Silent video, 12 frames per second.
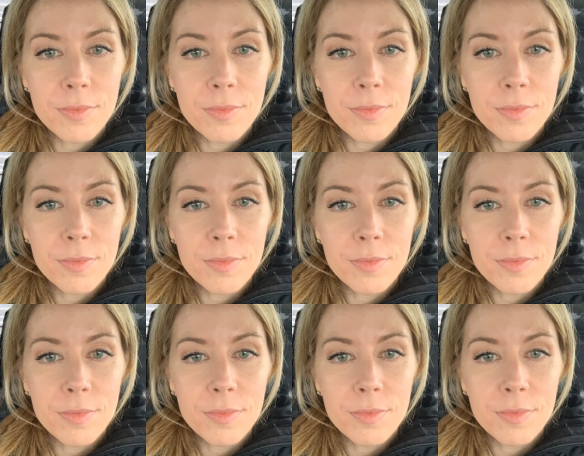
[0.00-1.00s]
And as you
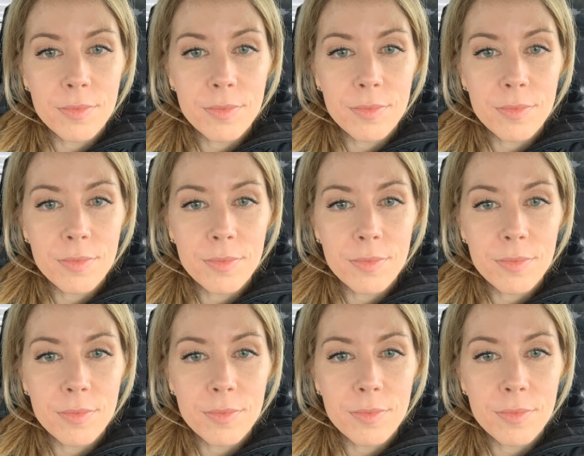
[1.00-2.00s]
can see, I'm a
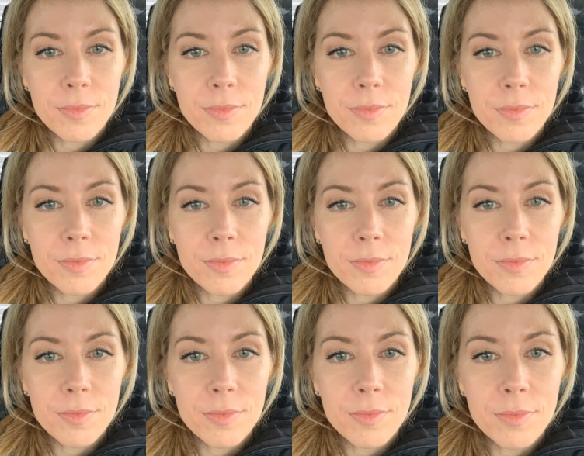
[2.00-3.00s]
little bit fuller.
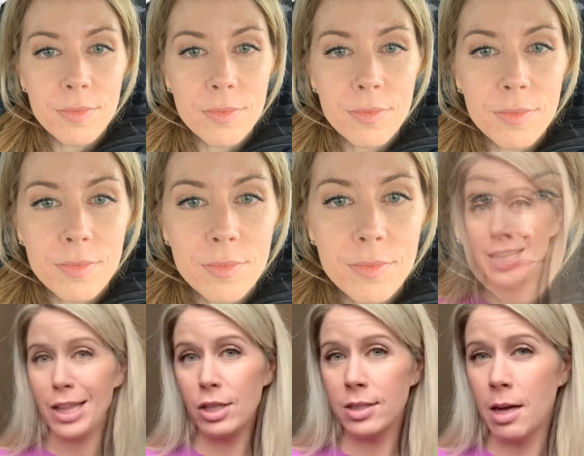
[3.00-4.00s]
There looks like
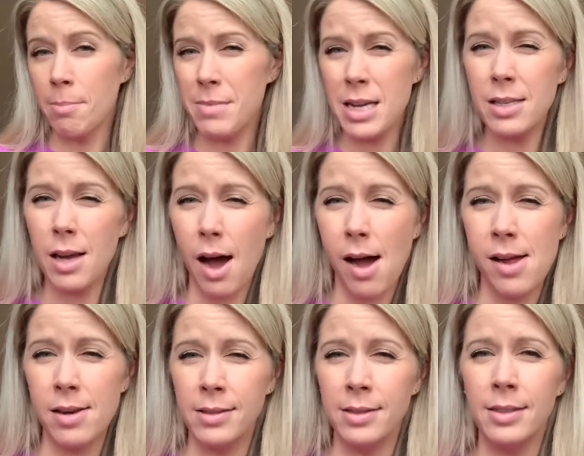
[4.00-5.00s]
there's something
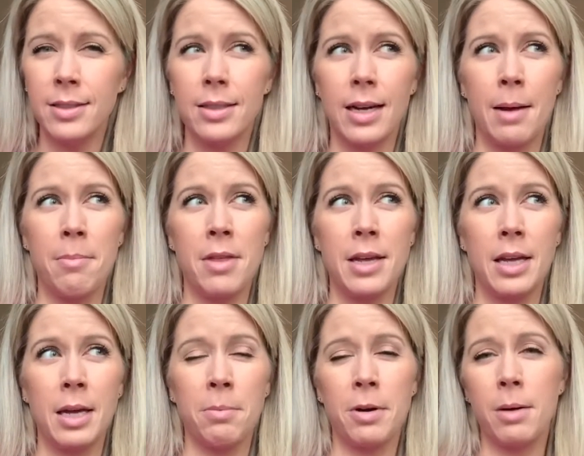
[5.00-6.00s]
done. I'm
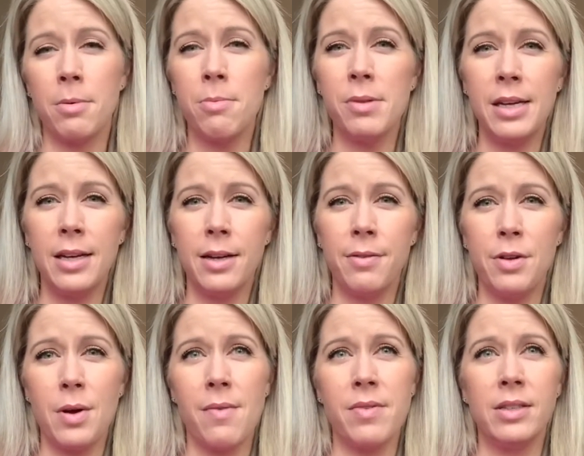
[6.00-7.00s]
thinking probably if you
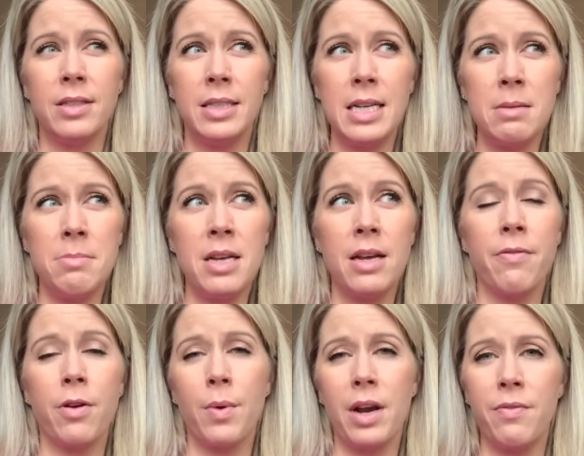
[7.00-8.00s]
haven't seen me, if
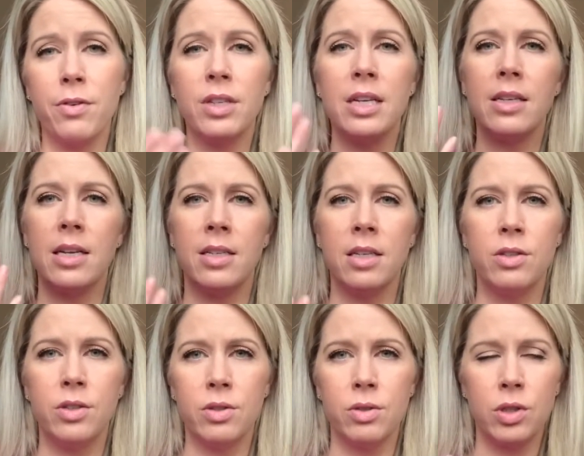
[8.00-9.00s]
we wait a few days, it did
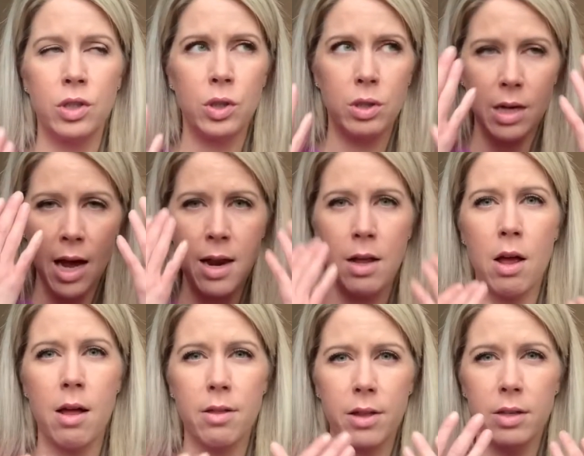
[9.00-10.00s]
kind
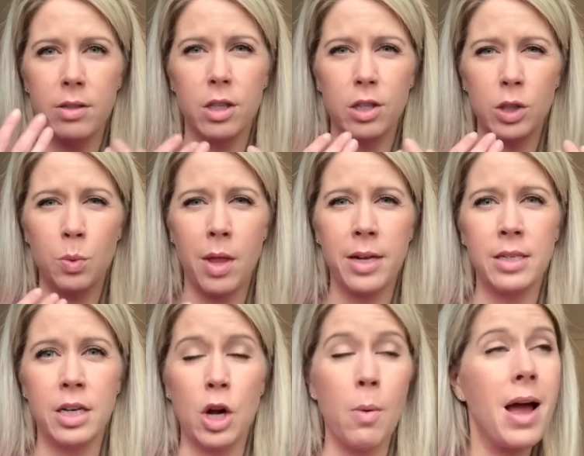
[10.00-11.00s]
of, the swelling
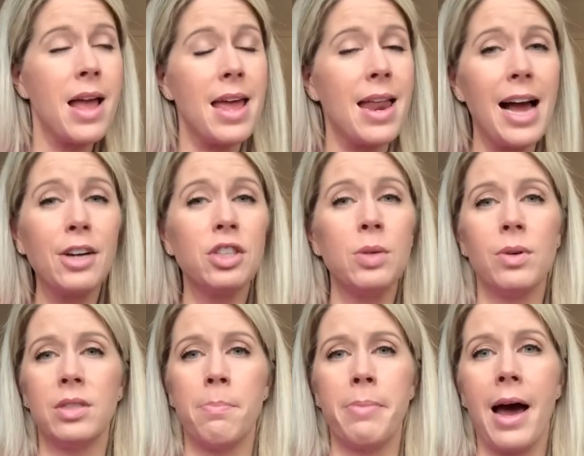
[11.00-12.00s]
did go. It actually
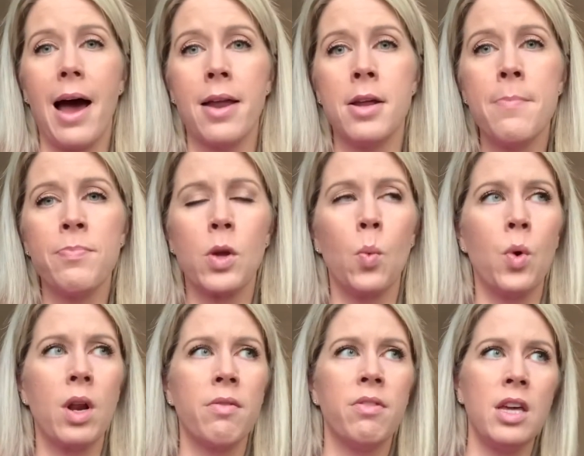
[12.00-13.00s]
wasn't bad. One
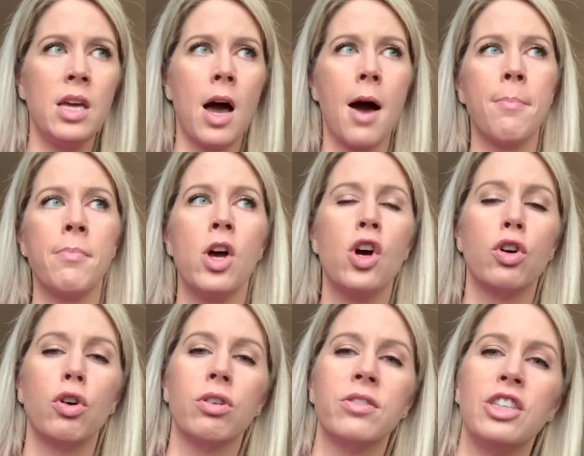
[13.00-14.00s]
of the
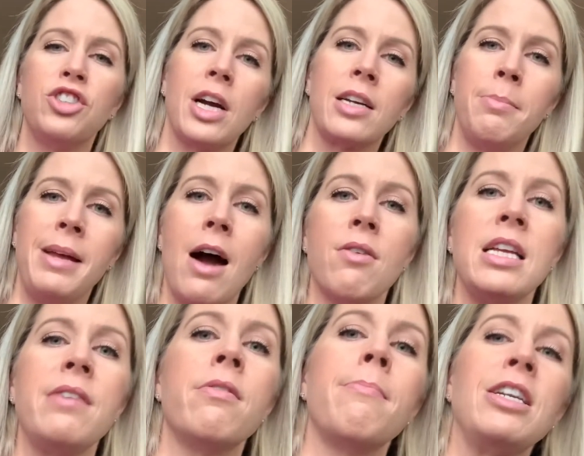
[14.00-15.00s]
girls that checked me out
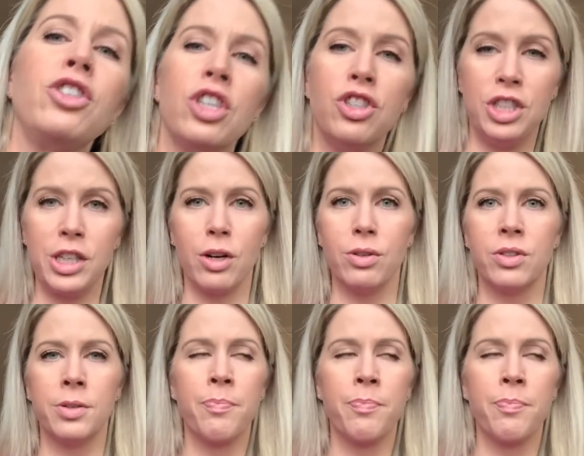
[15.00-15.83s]
even mentioned, she goes,